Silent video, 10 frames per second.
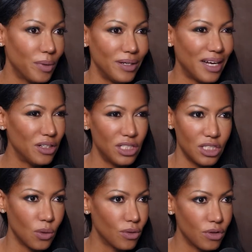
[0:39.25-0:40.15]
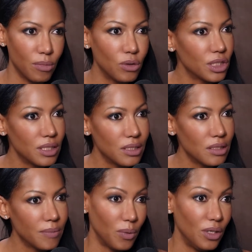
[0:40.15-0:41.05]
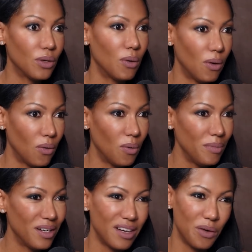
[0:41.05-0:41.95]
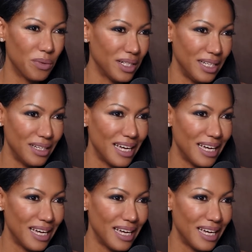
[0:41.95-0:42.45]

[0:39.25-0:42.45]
but now you're just going through the motions. But when you go home, you're not really